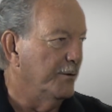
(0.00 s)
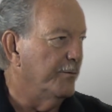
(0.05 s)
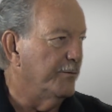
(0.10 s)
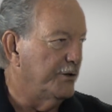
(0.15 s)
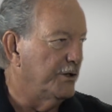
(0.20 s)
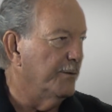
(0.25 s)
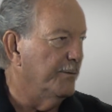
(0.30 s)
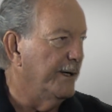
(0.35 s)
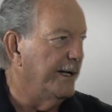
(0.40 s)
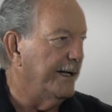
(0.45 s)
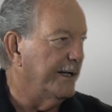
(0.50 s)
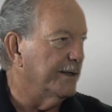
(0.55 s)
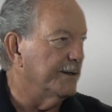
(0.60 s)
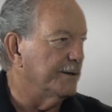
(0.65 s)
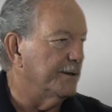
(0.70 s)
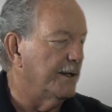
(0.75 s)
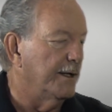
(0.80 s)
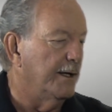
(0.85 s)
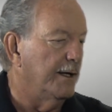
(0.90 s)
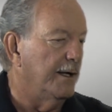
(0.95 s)
To make
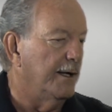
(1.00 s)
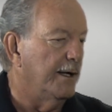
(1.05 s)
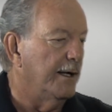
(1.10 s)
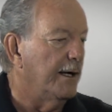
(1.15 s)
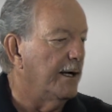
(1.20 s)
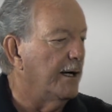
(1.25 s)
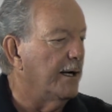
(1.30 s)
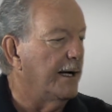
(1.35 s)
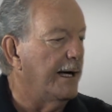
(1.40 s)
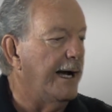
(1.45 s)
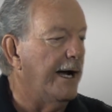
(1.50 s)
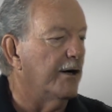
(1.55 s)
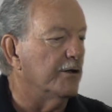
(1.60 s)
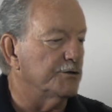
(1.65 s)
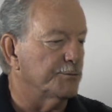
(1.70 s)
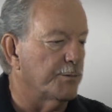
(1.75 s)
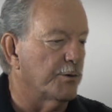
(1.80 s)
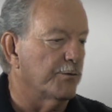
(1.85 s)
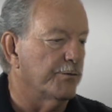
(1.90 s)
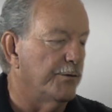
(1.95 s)
a
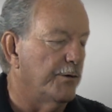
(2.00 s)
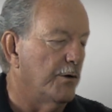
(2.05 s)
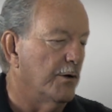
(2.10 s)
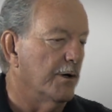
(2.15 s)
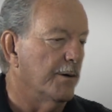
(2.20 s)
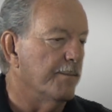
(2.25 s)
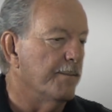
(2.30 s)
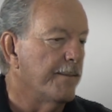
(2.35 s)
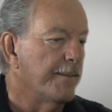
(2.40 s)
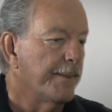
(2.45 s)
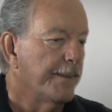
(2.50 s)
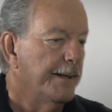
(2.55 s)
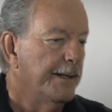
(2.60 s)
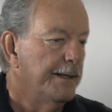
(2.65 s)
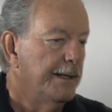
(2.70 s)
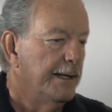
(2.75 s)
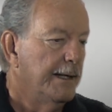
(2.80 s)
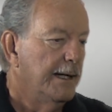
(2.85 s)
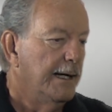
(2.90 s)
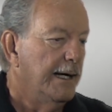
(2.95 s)
house perform.
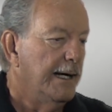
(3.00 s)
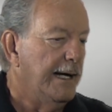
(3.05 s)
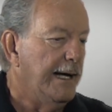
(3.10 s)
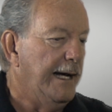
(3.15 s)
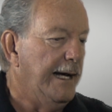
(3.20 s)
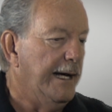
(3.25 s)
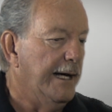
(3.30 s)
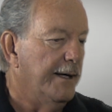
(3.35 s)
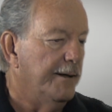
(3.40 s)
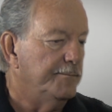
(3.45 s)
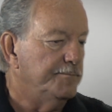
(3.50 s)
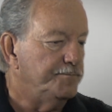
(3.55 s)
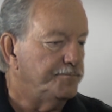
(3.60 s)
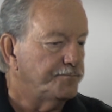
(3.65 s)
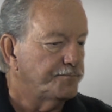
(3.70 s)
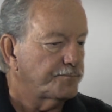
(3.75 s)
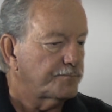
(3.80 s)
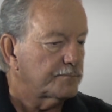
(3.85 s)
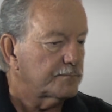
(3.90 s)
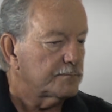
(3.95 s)
And
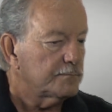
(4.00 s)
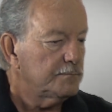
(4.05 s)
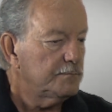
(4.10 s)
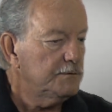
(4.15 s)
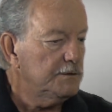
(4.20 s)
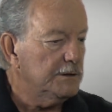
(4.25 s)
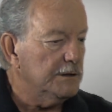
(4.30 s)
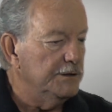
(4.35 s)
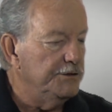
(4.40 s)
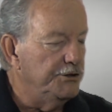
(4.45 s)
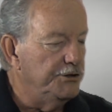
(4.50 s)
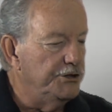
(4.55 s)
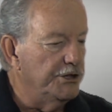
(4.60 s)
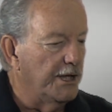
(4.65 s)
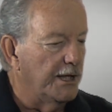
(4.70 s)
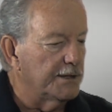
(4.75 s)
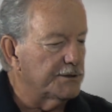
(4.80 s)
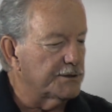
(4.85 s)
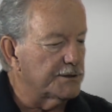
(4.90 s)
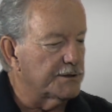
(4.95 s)

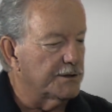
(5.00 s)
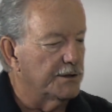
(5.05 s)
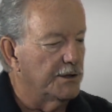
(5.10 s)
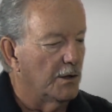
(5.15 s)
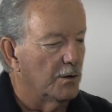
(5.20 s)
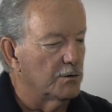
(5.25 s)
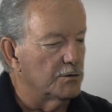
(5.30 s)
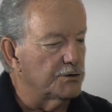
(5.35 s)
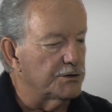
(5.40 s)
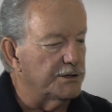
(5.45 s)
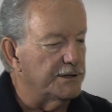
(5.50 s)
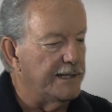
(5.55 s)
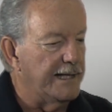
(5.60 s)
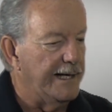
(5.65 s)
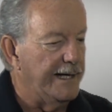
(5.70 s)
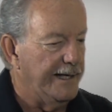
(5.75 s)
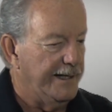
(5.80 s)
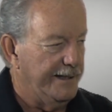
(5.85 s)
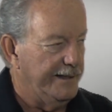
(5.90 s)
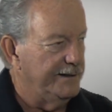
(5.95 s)
just those
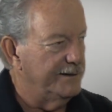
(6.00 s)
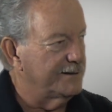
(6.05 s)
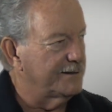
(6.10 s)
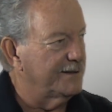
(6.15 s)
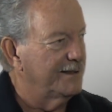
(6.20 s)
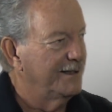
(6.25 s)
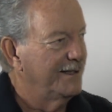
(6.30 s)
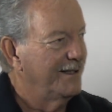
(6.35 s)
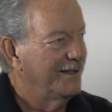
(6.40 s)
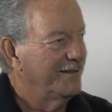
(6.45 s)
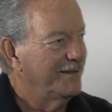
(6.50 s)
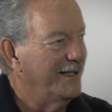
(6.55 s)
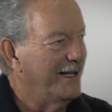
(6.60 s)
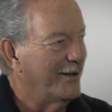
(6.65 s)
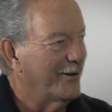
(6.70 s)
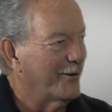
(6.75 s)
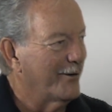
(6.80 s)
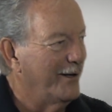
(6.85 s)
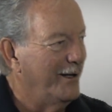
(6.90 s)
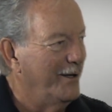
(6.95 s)
days
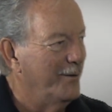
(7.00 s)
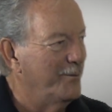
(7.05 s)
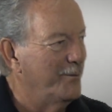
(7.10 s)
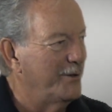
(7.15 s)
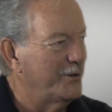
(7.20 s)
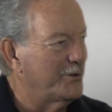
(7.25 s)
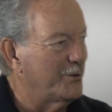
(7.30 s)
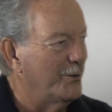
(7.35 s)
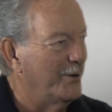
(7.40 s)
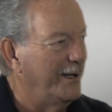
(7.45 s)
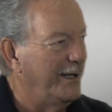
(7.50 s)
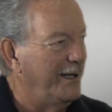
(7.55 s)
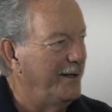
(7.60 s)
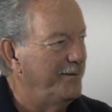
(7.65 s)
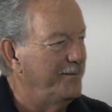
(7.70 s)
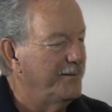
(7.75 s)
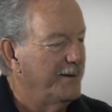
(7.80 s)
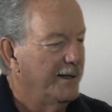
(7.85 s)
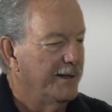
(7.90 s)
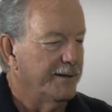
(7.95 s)
that are in
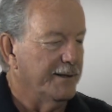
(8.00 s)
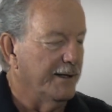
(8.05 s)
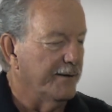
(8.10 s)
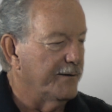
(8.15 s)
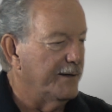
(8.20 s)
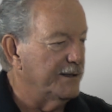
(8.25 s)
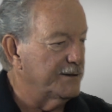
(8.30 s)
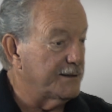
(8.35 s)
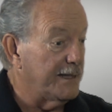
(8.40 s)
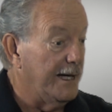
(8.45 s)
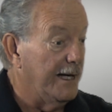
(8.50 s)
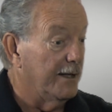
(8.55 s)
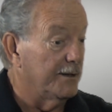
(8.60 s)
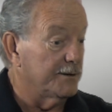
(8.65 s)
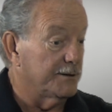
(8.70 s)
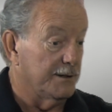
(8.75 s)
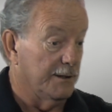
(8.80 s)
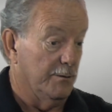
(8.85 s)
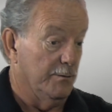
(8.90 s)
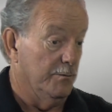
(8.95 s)
between. Now this
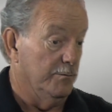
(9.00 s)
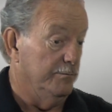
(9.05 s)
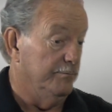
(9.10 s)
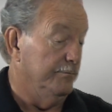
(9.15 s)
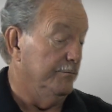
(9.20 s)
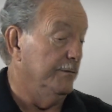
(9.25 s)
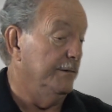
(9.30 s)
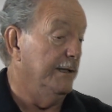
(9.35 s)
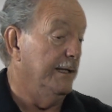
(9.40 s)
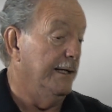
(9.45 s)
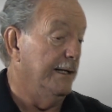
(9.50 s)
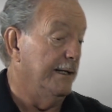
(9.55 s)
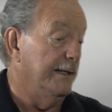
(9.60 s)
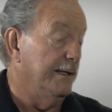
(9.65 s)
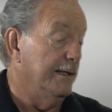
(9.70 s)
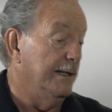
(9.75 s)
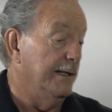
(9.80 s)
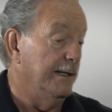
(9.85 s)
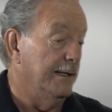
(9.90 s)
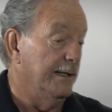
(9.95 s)
house at
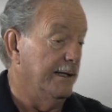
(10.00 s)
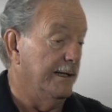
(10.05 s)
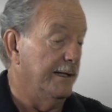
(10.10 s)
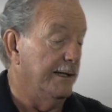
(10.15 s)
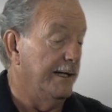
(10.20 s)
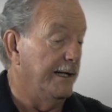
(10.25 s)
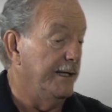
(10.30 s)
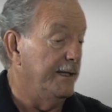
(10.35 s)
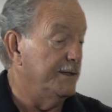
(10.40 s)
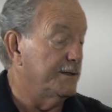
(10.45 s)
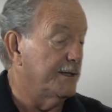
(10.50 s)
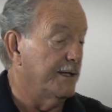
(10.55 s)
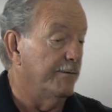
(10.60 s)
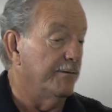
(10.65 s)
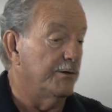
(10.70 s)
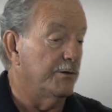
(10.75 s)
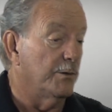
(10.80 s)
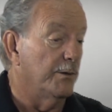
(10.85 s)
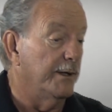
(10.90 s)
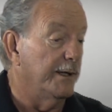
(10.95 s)

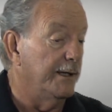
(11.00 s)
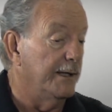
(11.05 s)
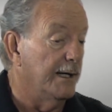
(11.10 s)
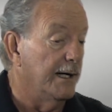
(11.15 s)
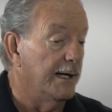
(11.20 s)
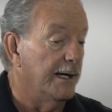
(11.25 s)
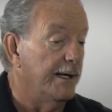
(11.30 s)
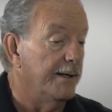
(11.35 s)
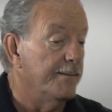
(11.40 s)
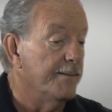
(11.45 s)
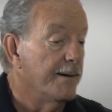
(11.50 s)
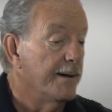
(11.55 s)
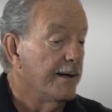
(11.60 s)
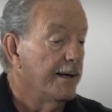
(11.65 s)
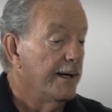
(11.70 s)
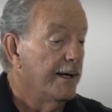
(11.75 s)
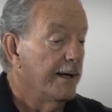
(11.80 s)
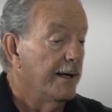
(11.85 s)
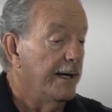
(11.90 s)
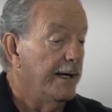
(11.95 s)
8729
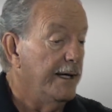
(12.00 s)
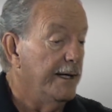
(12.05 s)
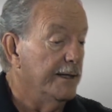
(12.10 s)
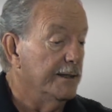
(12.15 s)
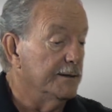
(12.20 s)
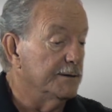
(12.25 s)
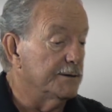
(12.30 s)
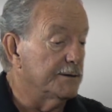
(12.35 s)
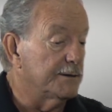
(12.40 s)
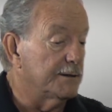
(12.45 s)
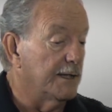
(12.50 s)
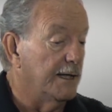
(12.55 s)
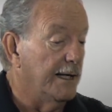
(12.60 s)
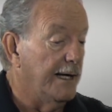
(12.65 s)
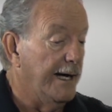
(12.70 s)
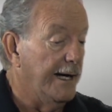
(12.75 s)
has